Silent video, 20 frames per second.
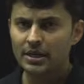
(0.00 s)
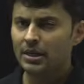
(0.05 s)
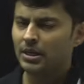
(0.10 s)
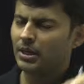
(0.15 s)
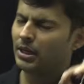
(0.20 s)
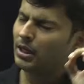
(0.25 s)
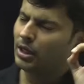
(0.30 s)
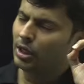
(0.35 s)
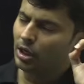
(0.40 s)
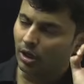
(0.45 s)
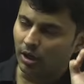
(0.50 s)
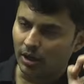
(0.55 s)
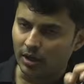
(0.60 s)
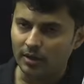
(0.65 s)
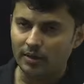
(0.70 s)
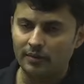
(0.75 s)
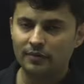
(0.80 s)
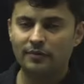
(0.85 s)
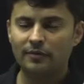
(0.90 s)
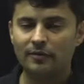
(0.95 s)
Lot
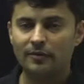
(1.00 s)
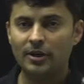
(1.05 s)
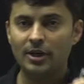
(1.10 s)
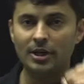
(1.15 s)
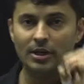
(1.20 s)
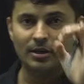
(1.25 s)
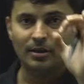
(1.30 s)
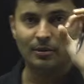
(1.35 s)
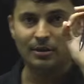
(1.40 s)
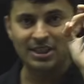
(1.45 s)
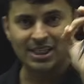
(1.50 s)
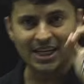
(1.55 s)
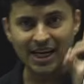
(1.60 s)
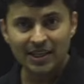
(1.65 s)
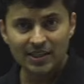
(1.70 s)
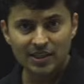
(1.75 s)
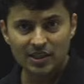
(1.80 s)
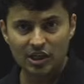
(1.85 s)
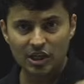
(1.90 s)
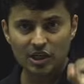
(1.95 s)
of
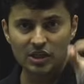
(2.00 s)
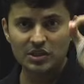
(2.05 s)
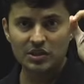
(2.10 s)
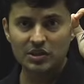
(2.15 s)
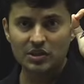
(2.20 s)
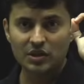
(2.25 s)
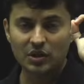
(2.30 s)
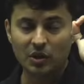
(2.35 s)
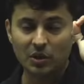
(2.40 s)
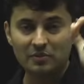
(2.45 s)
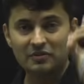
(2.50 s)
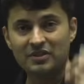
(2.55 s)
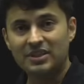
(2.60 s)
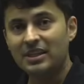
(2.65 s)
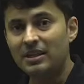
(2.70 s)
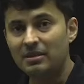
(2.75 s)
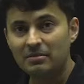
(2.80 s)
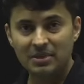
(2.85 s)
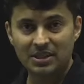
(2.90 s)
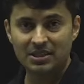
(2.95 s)
chances of silly
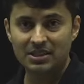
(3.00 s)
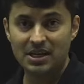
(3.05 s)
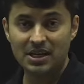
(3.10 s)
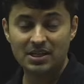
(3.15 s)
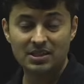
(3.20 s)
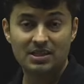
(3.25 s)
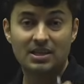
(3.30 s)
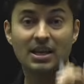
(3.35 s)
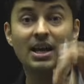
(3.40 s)
mistakes